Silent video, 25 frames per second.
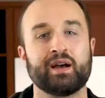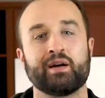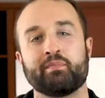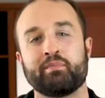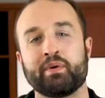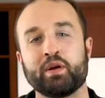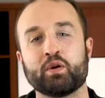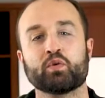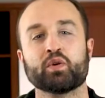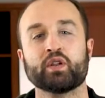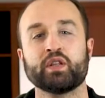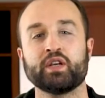
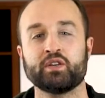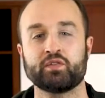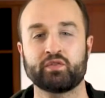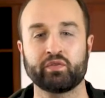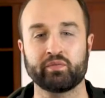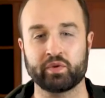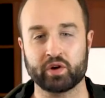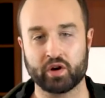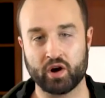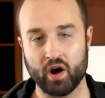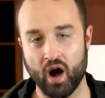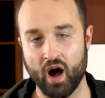be released
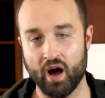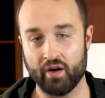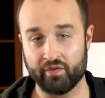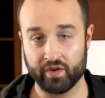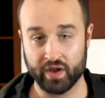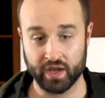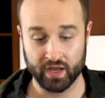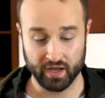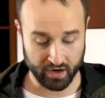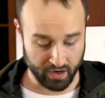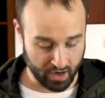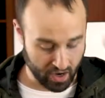from your
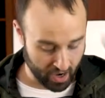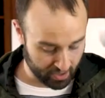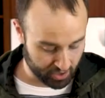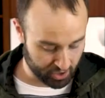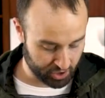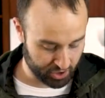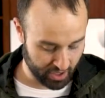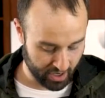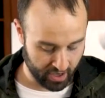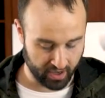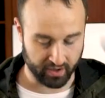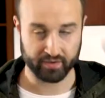coffee in a
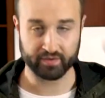nutshell.